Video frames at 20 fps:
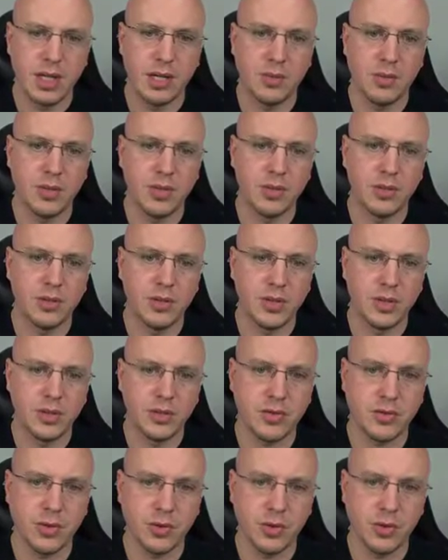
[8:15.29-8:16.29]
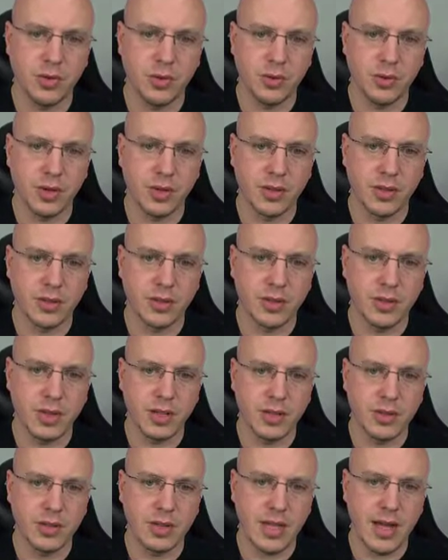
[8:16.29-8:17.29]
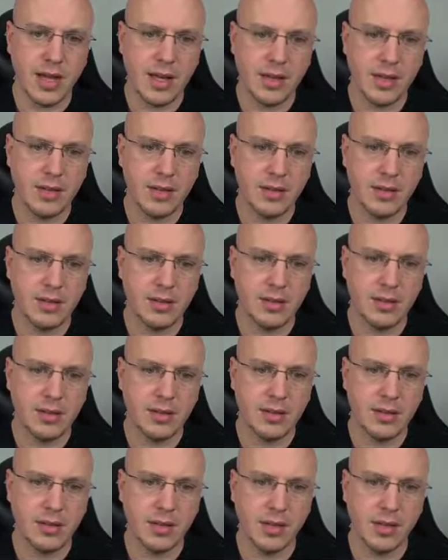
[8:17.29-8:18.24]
I'm going to do this for the ringlist.dat